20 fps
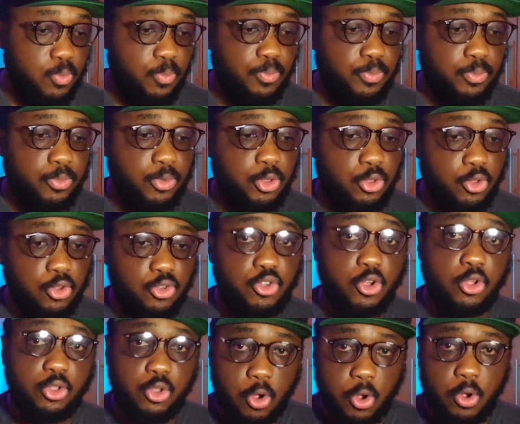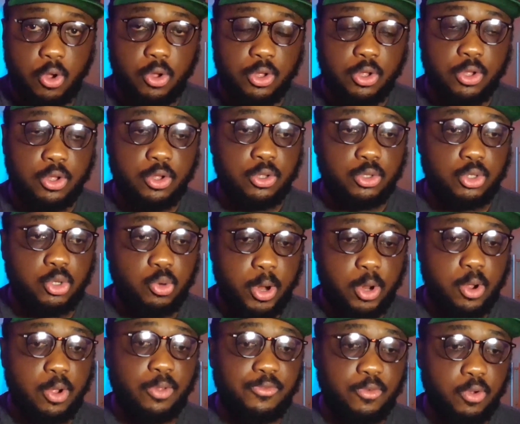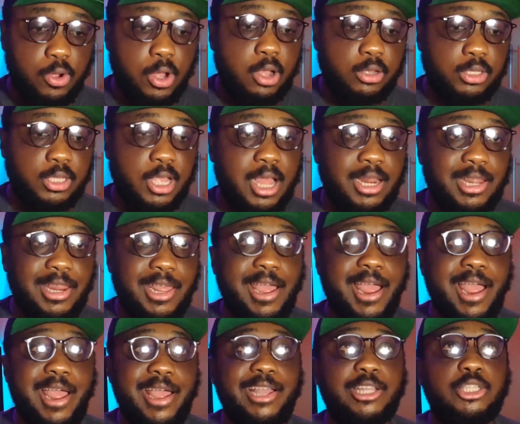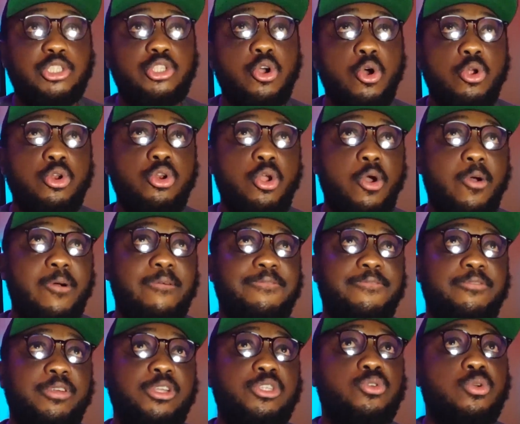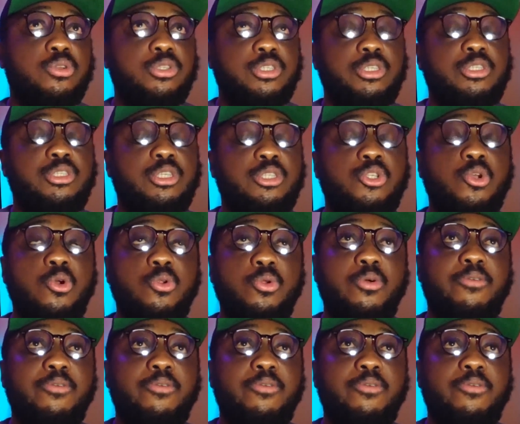use your DAW to record vocals. And there are a ton of resources, a ton of